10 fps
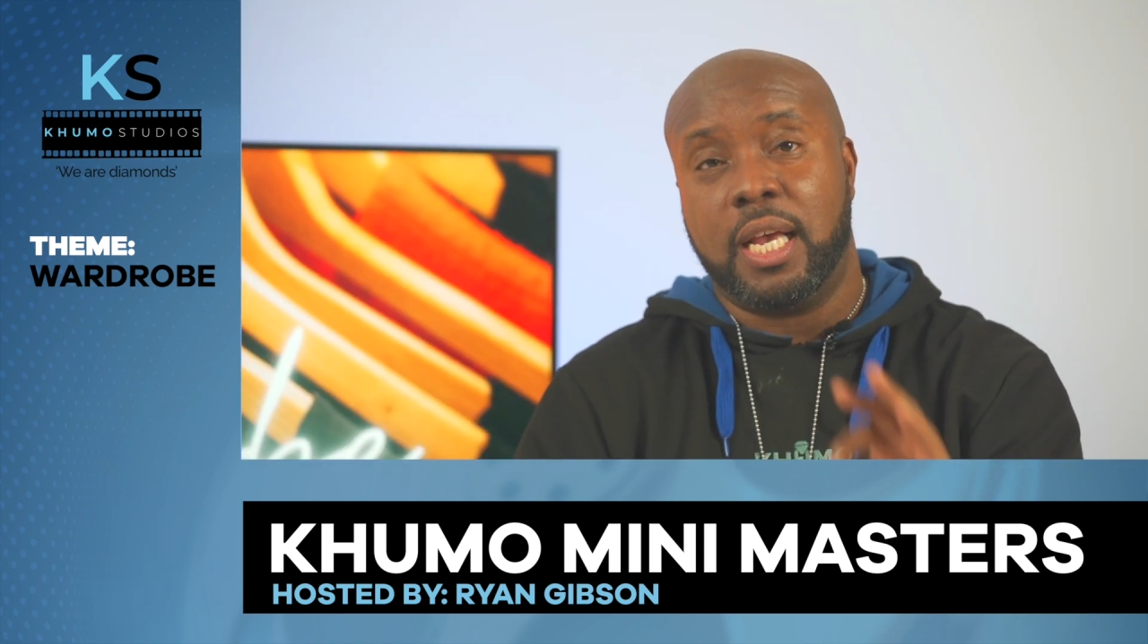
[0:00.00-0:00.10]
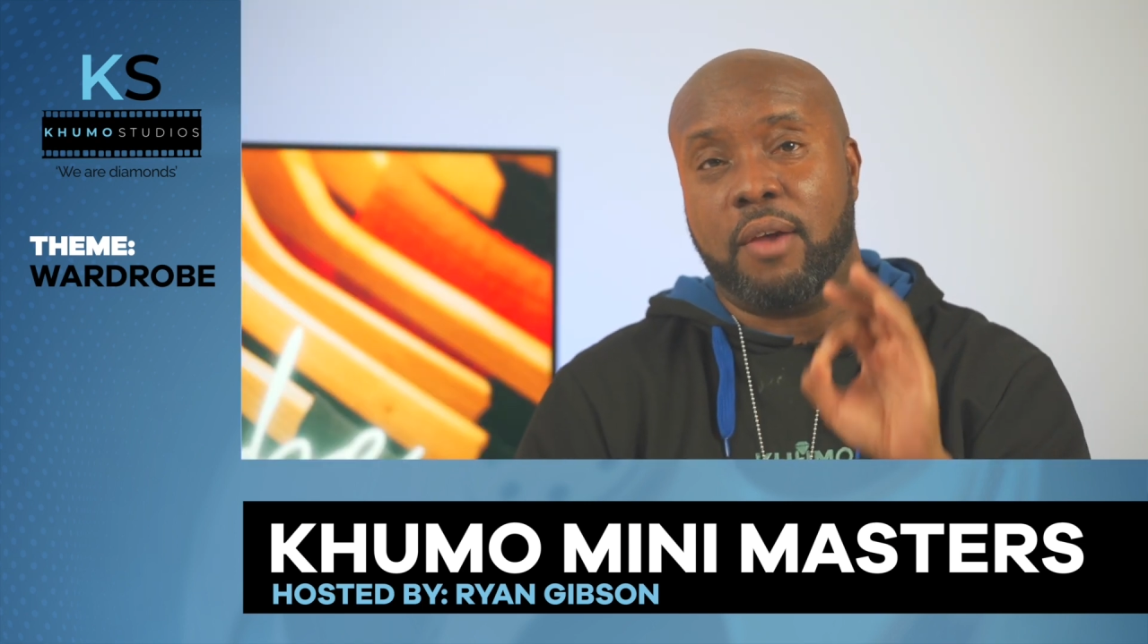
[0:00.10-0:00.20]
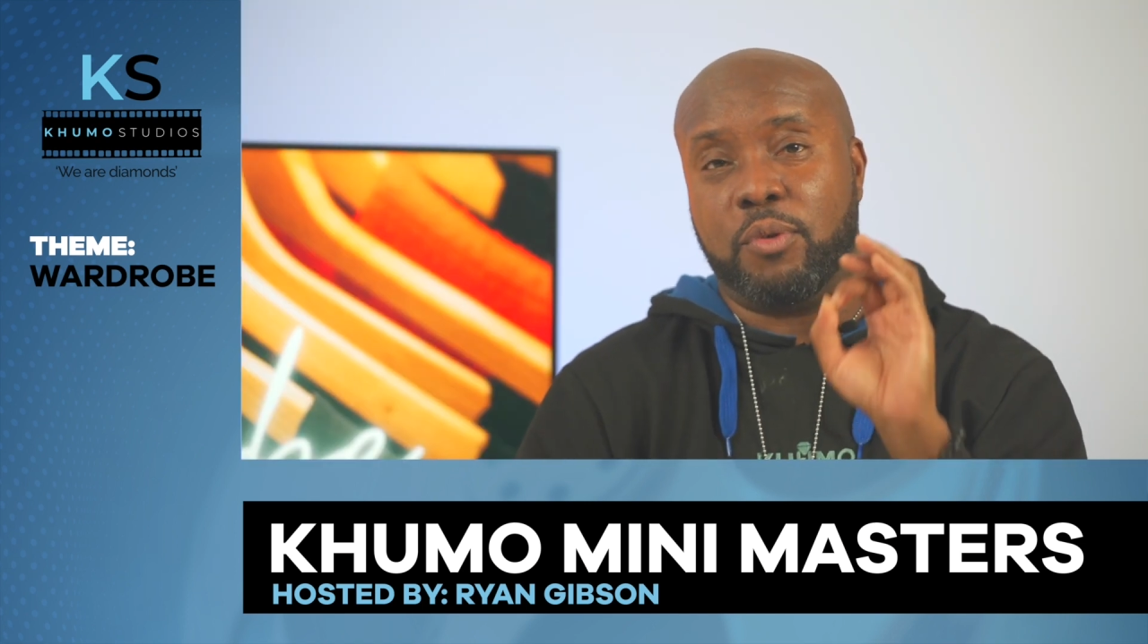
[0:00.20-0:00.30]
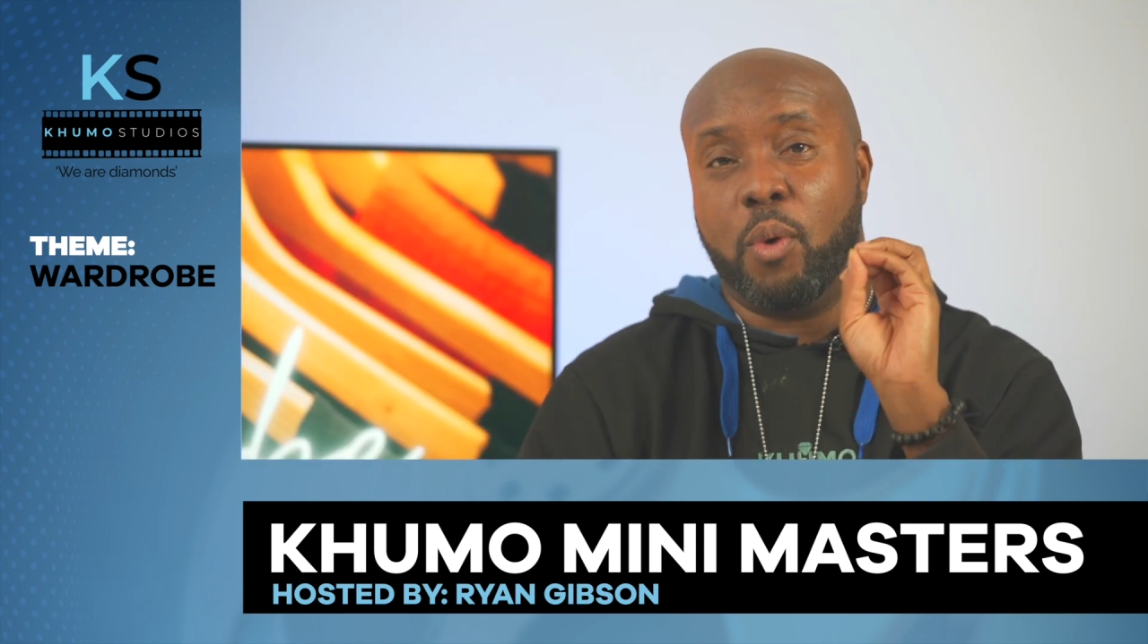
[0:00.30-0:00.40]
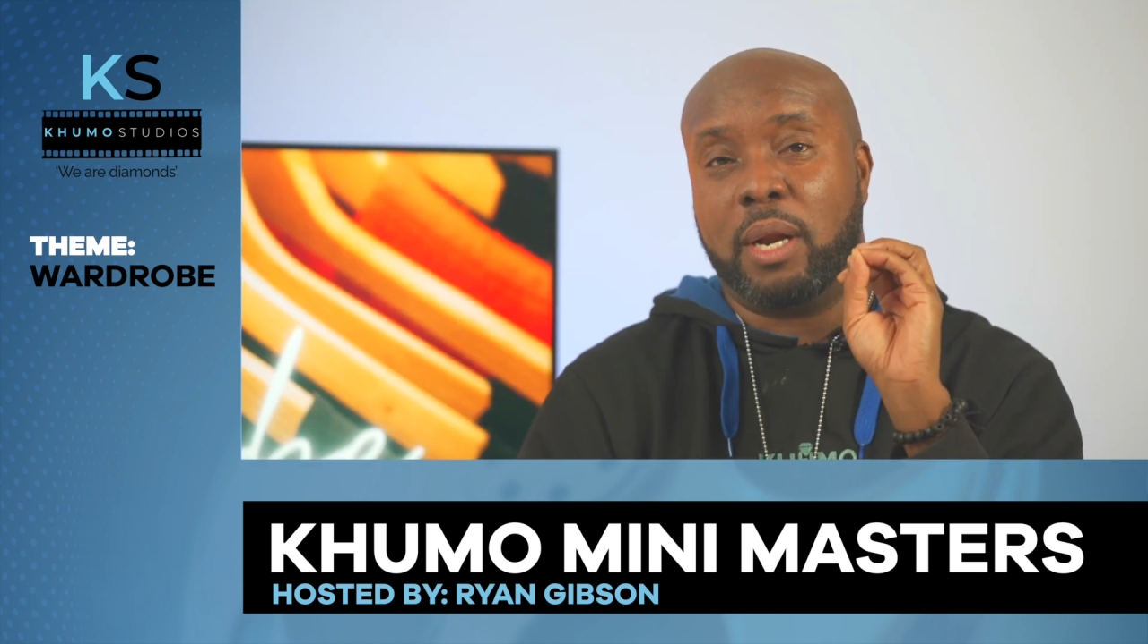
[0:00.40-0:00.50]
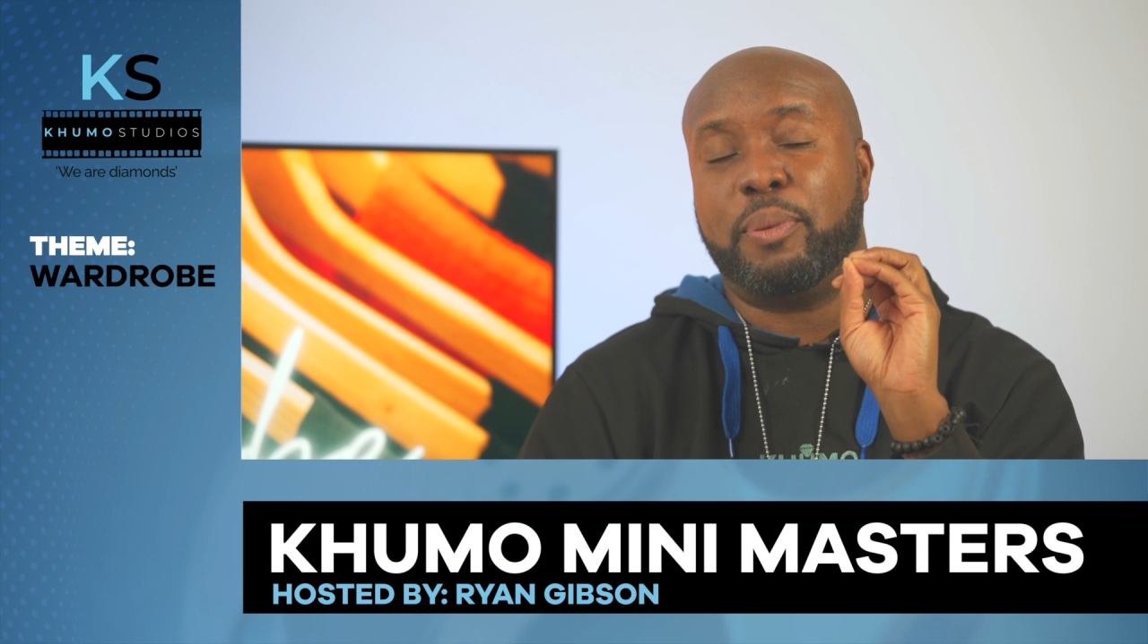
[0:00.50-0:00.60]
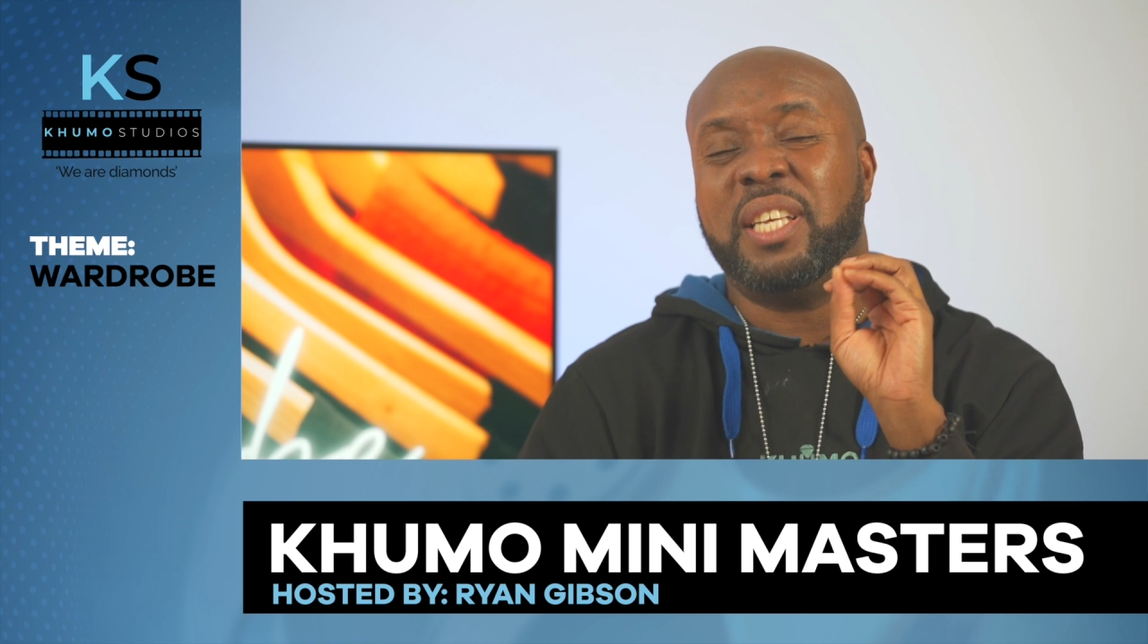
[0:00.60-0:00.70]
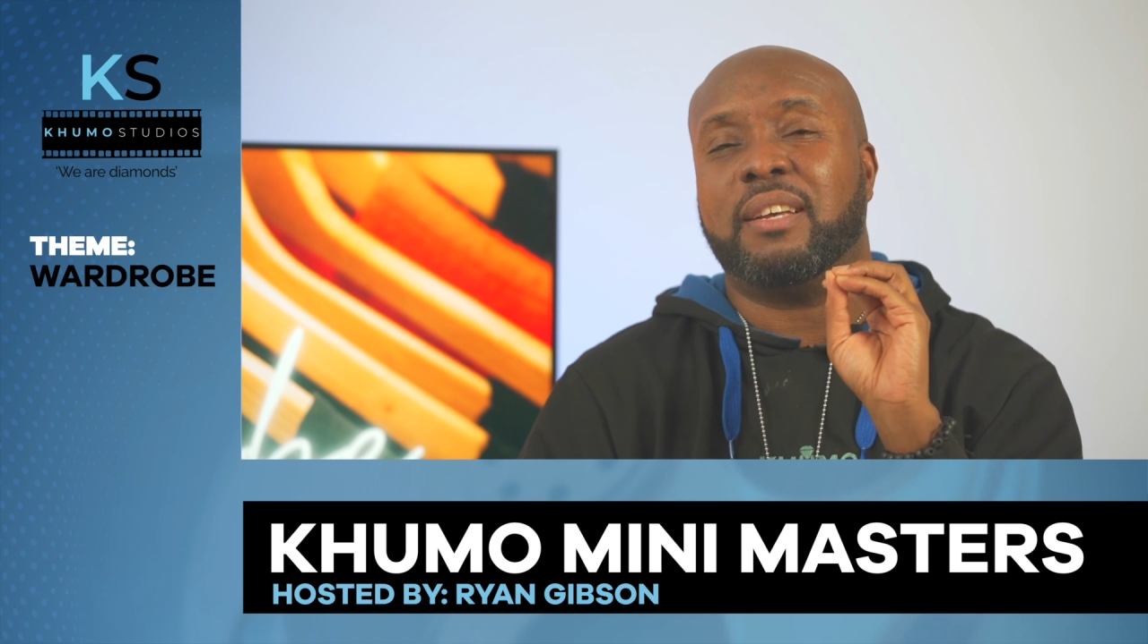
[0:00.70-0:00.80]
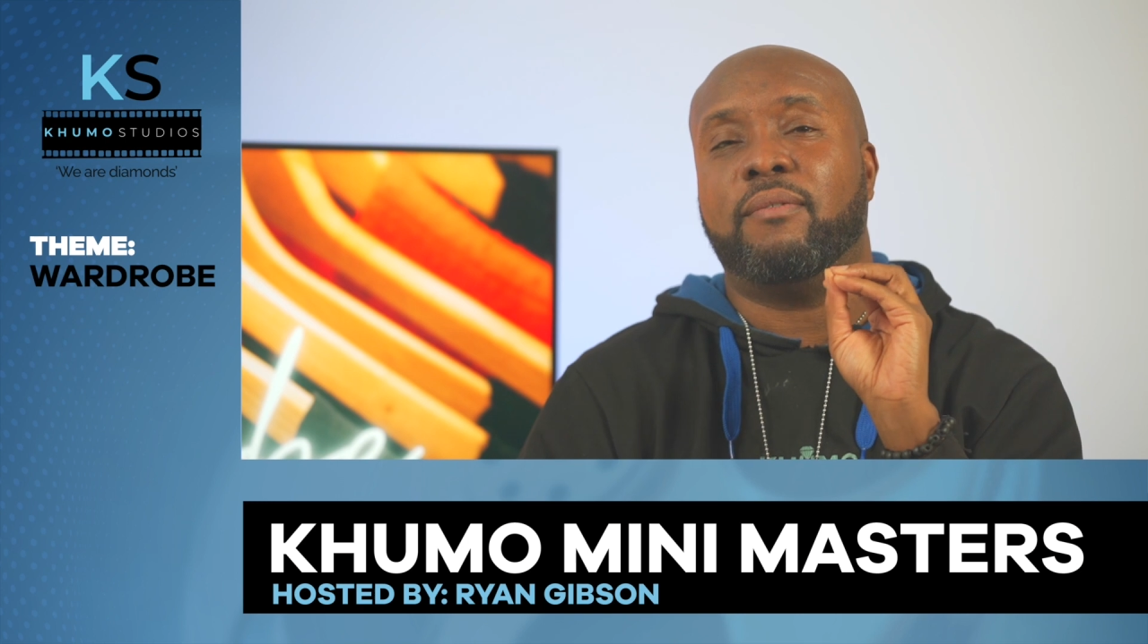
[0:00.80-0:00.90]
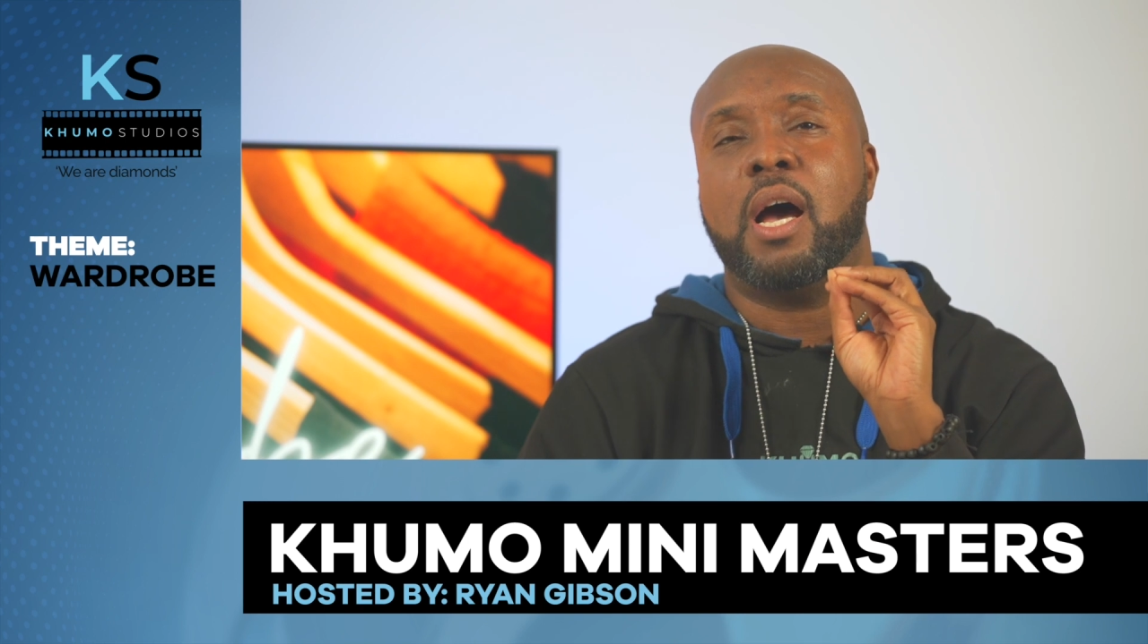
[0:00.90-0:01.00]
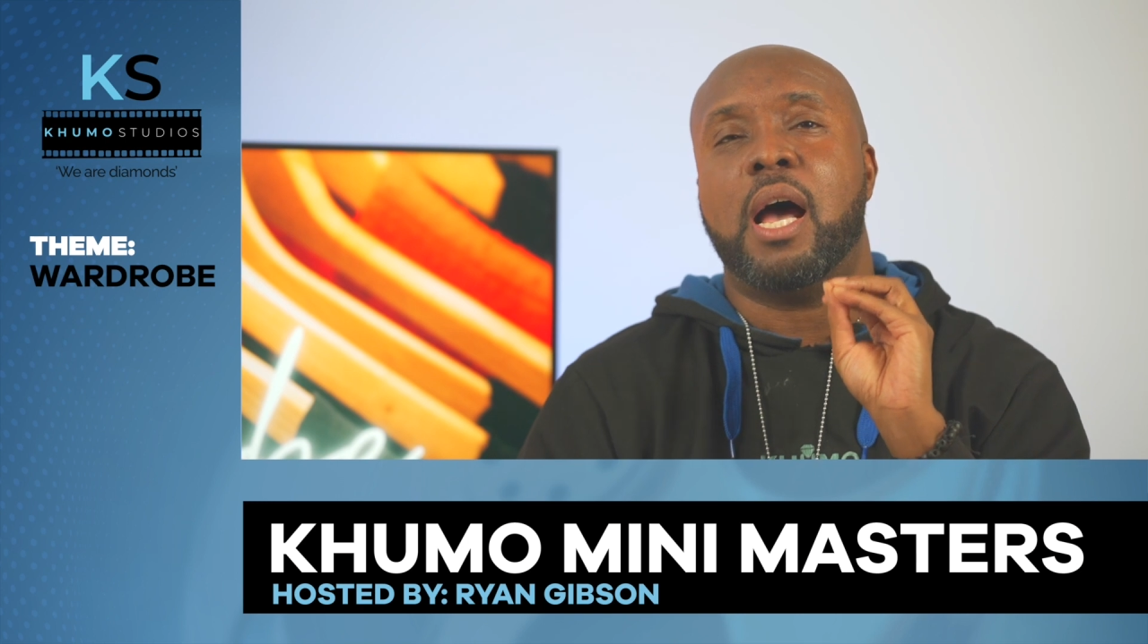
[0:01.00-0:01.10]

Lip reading: if you want a piece of